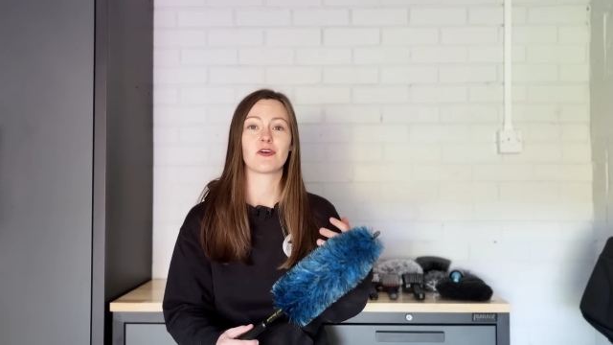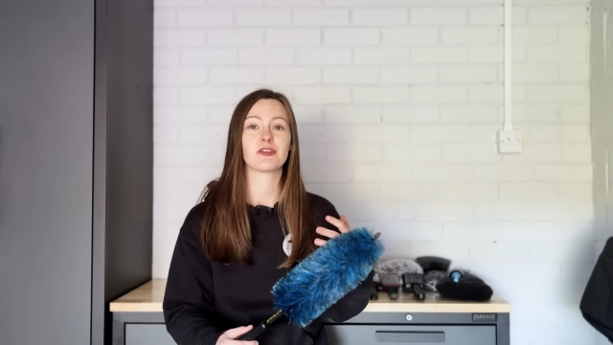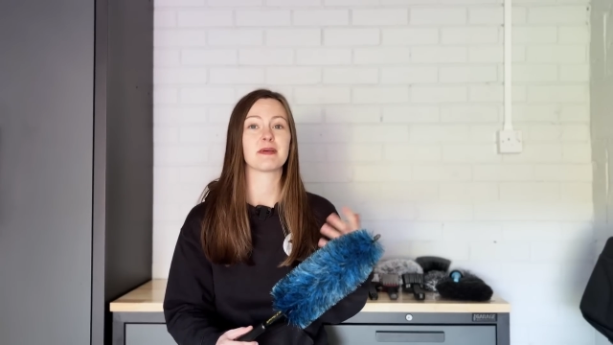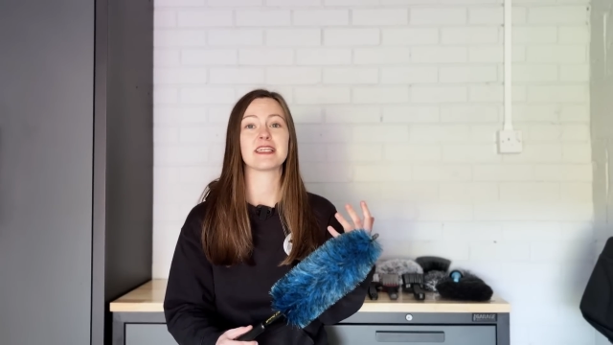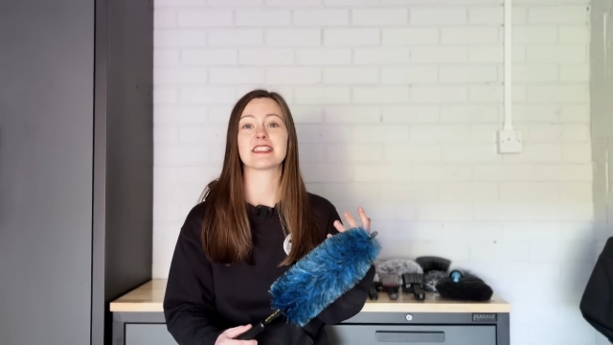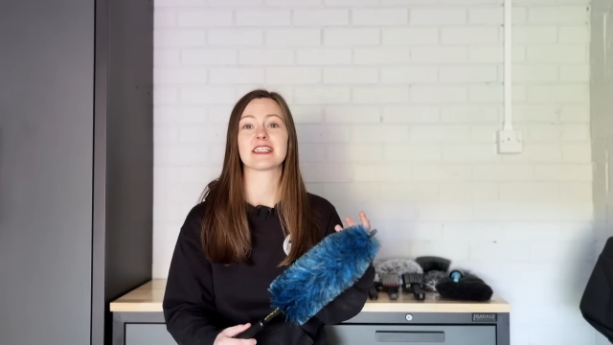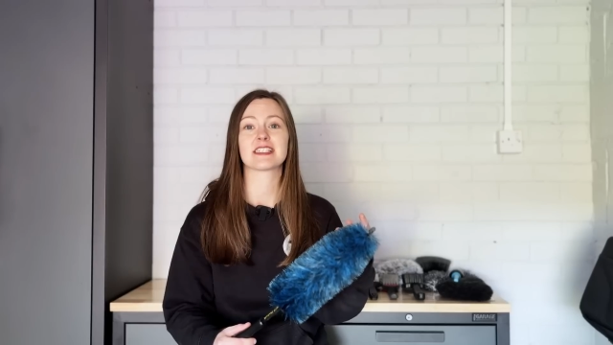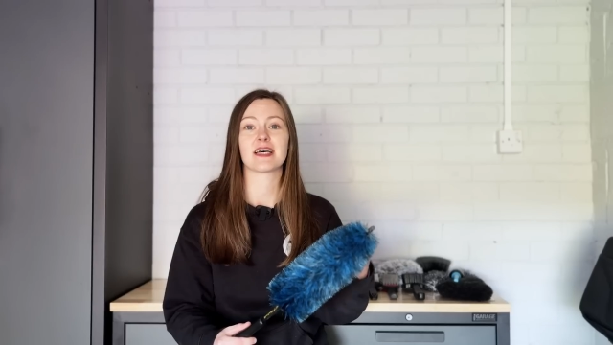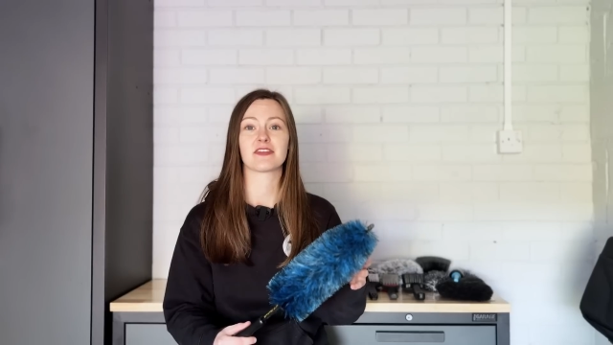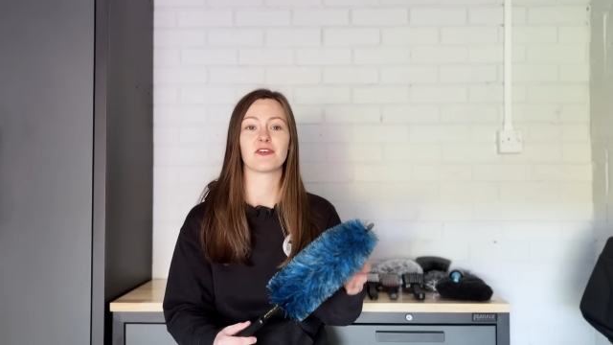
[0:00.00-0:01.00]
on the basis
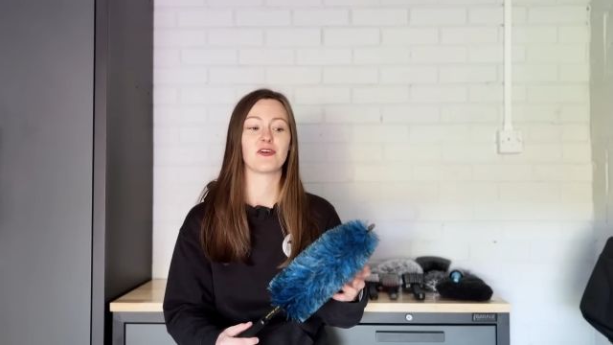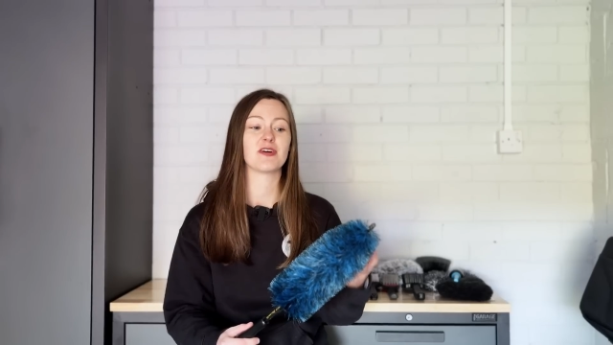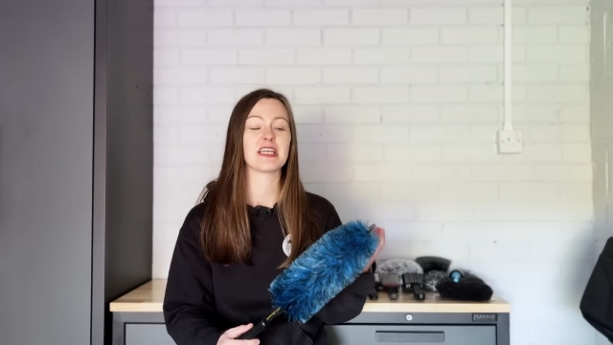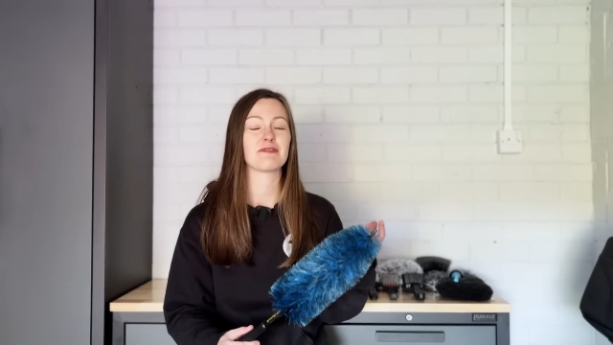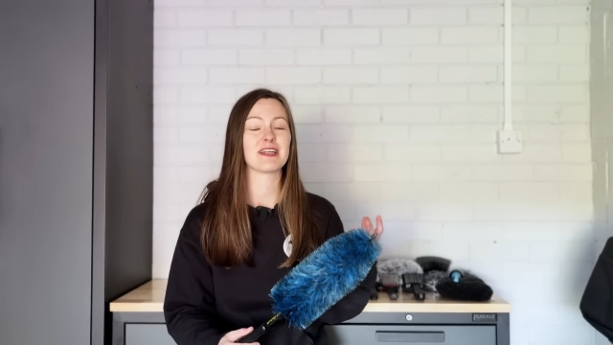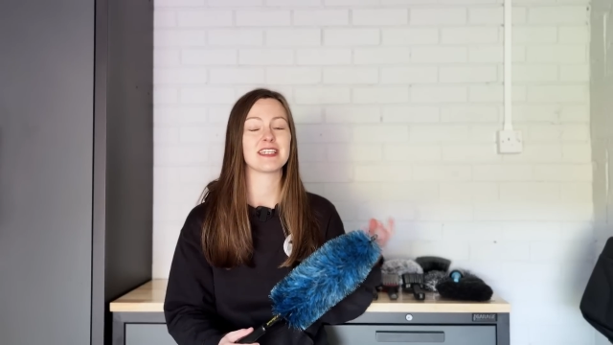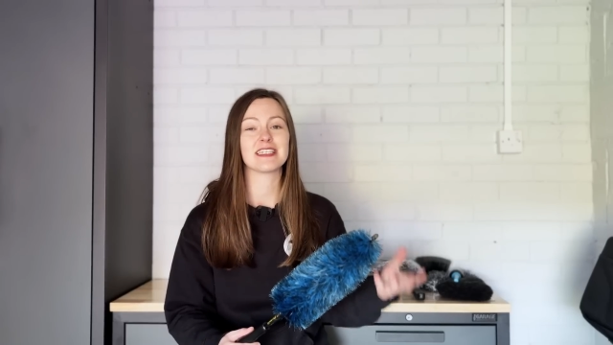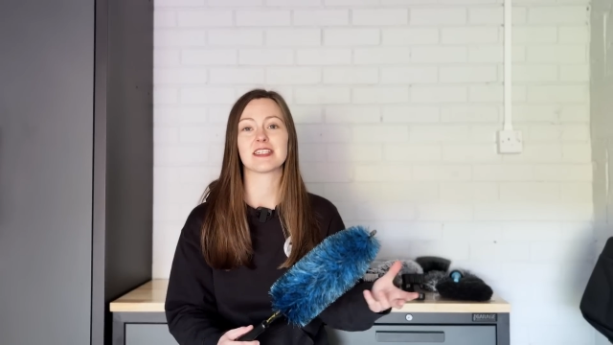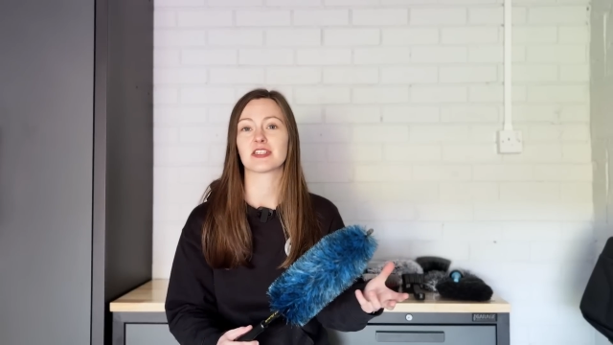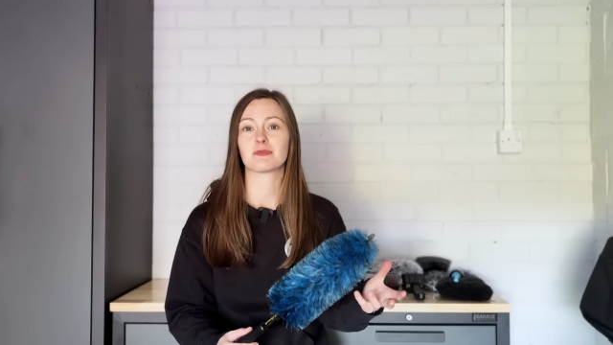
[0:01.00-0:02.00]
that I thought if I
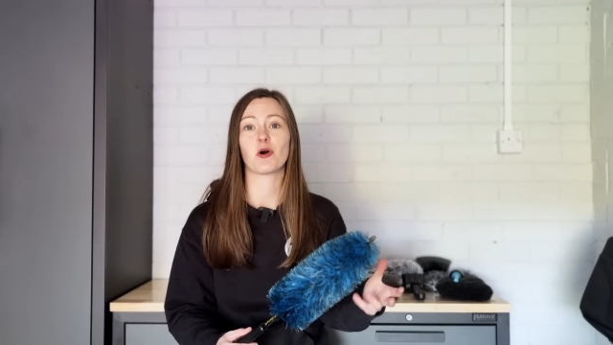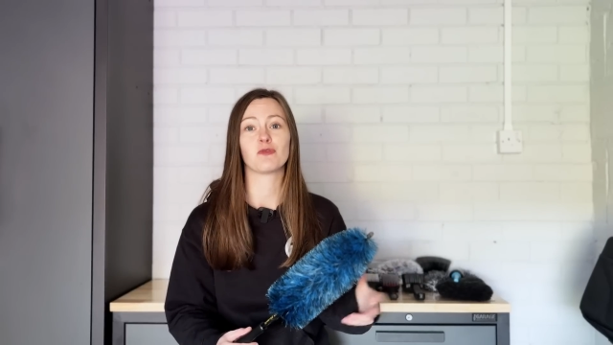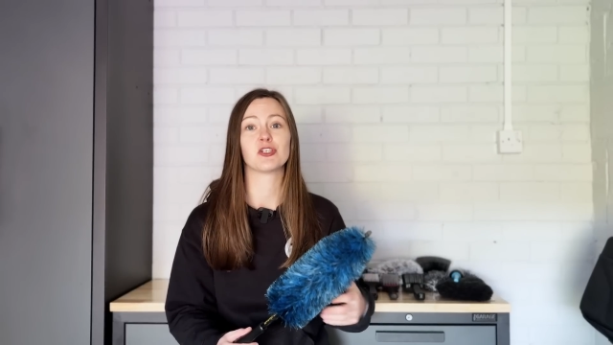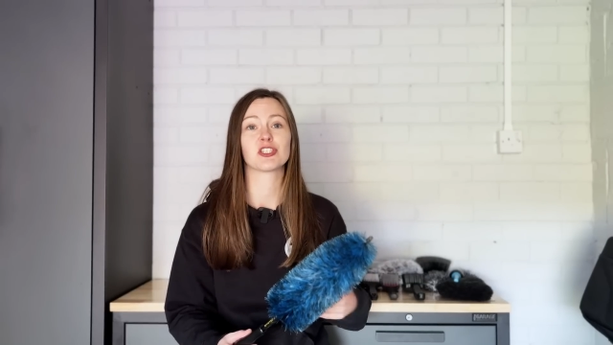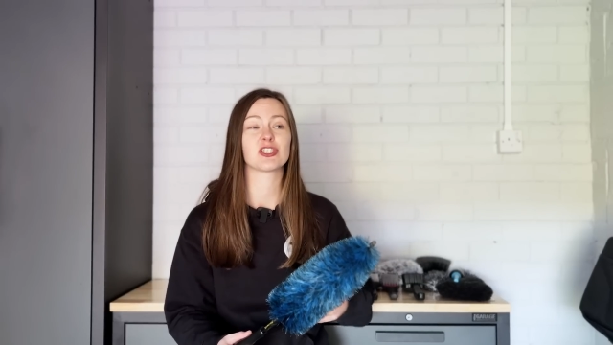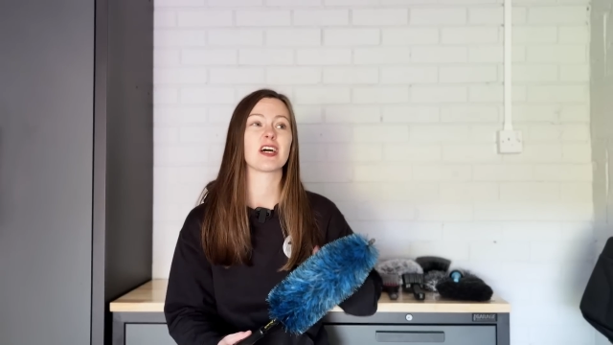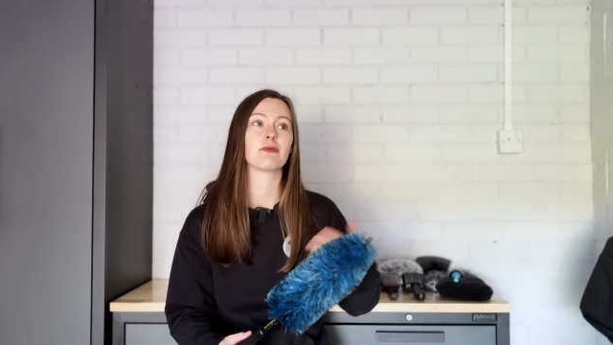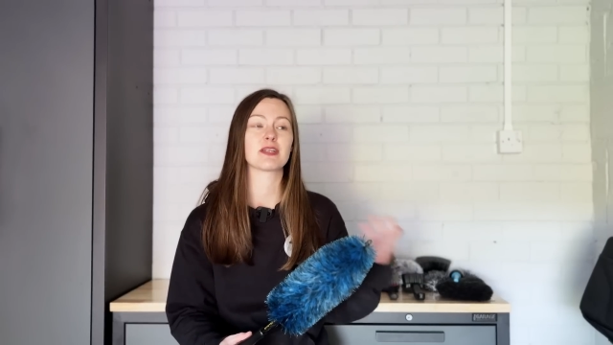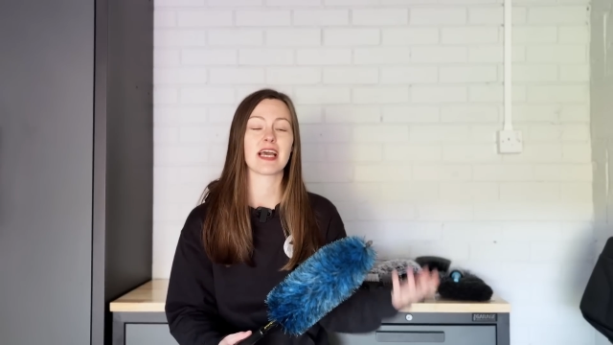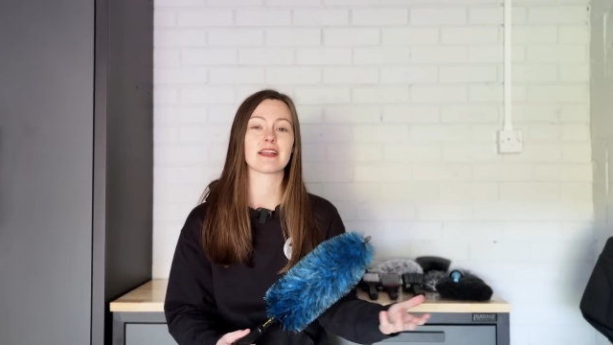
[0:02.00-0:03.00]
needed the small version I
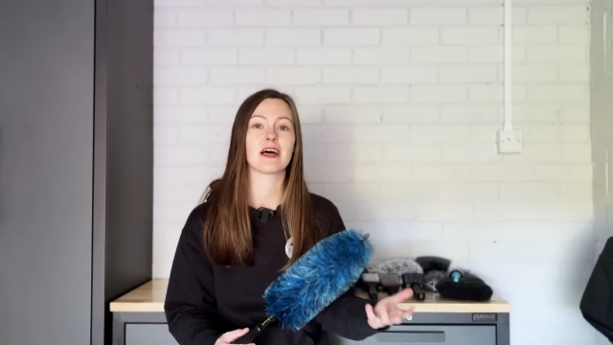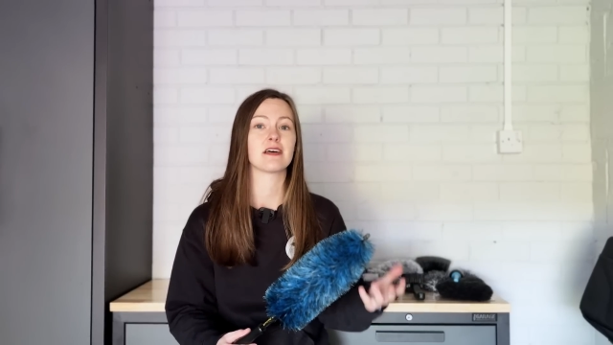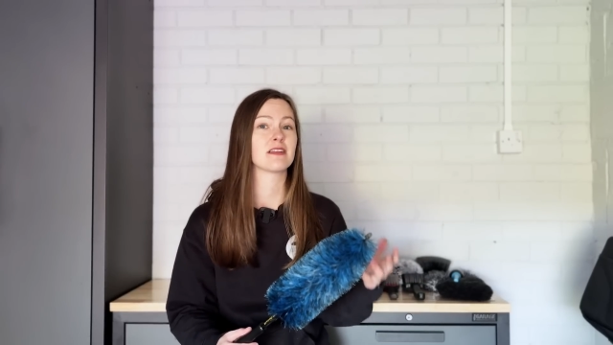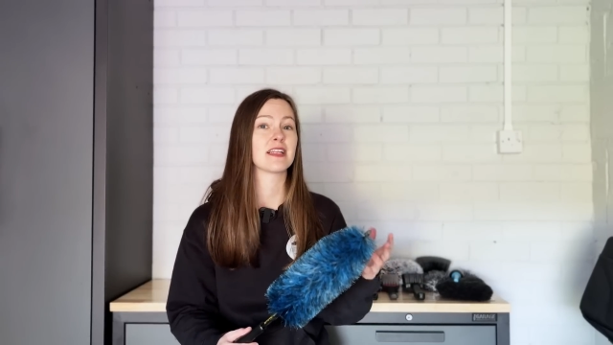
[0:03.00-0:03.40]
would get that at a